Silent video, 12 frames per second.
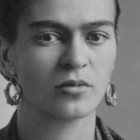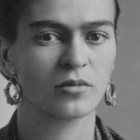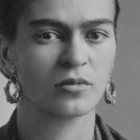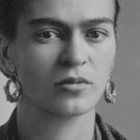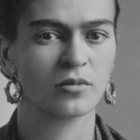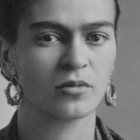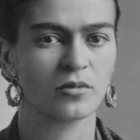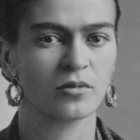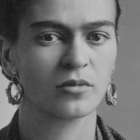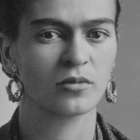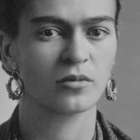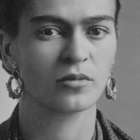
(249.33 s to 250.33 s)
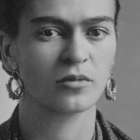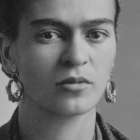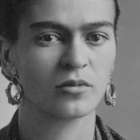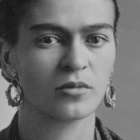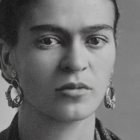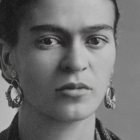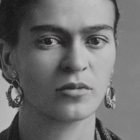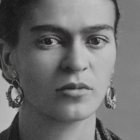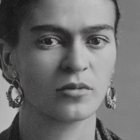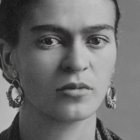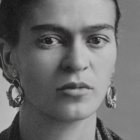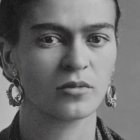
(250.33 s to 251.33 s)
who suffered a horrible accident
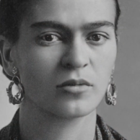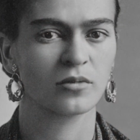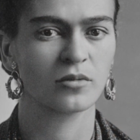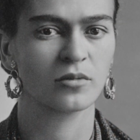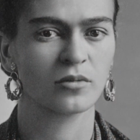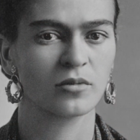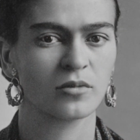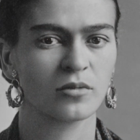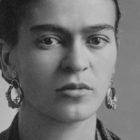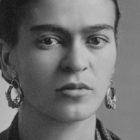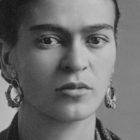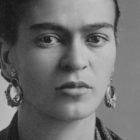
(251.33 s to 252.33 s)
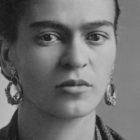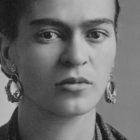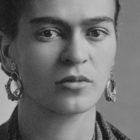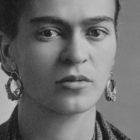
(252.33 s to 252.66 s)
at the age of 18 that